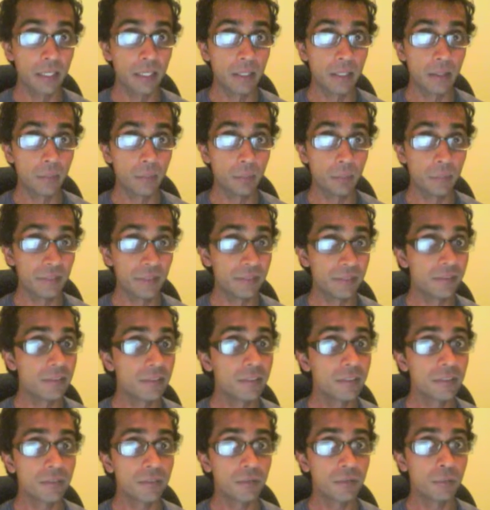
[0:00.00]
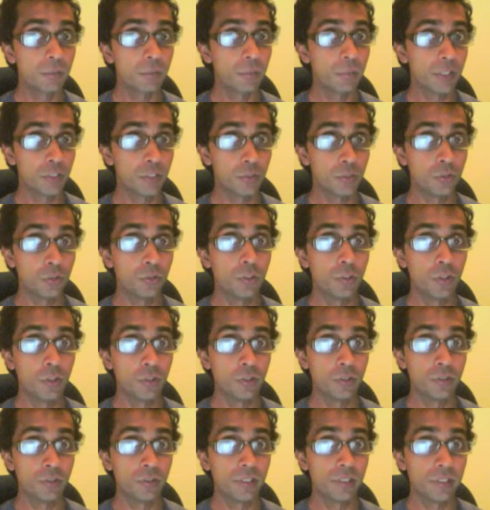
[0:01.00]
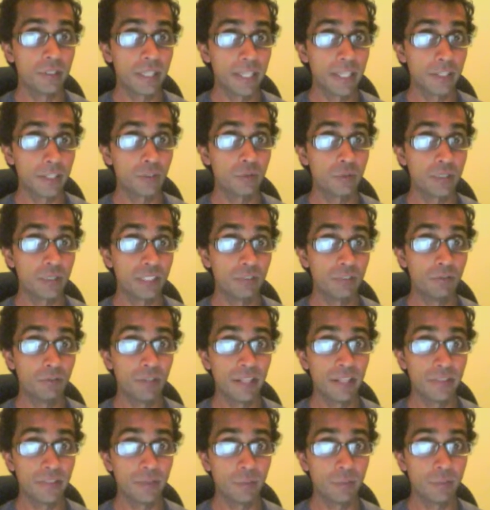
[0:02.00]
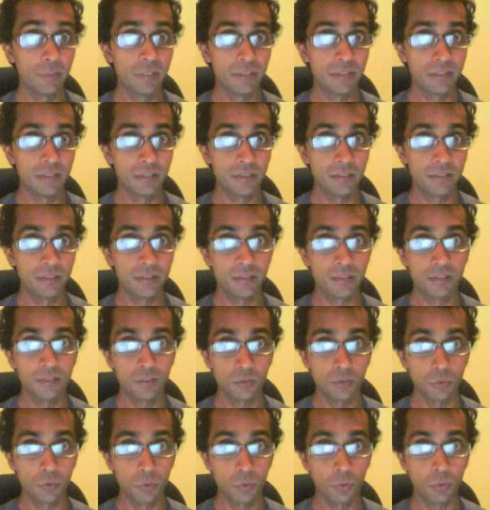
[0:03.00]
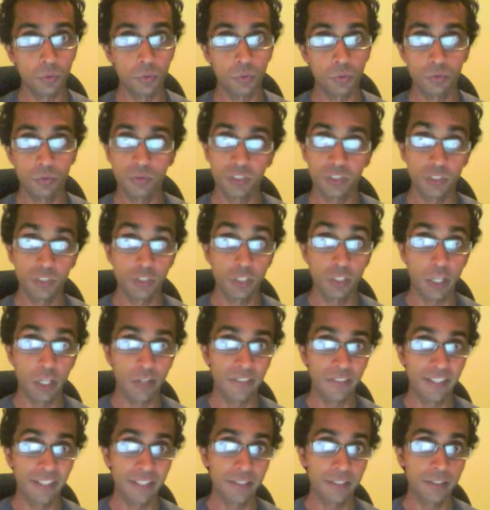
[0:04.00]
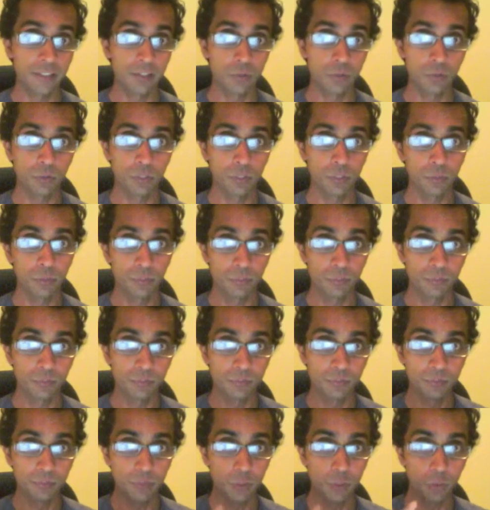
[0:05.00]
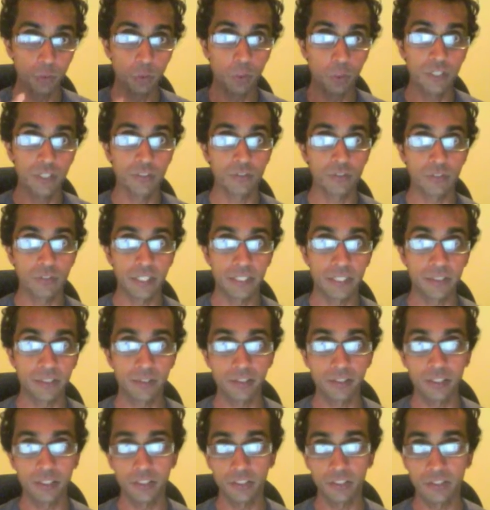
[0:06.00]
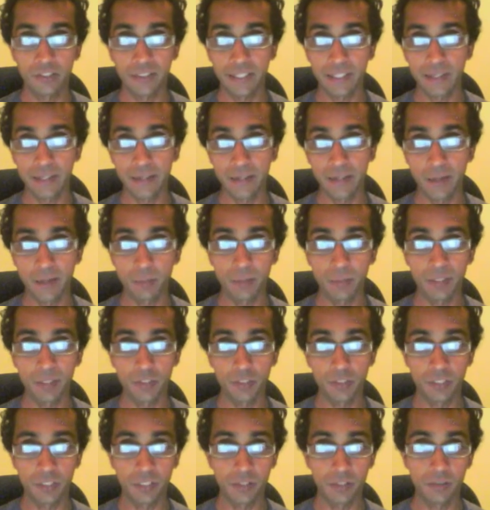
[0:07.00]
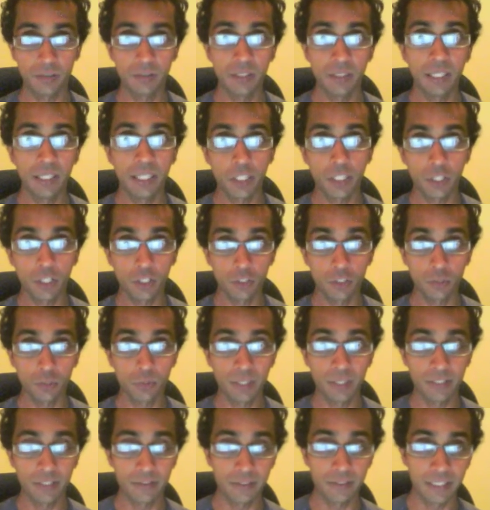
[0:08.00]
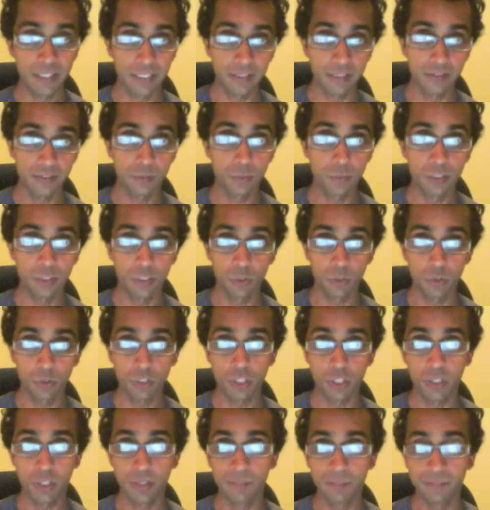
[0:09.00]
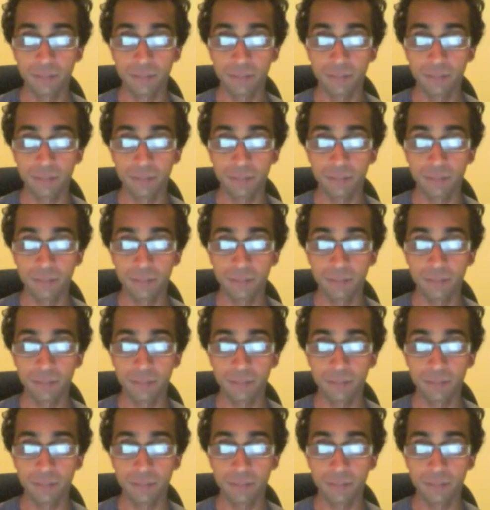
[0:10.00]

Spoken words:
business, but you don't actually run the business. You direct it, or you orchestrate it, and you set it up, and you can go and do other things with your time.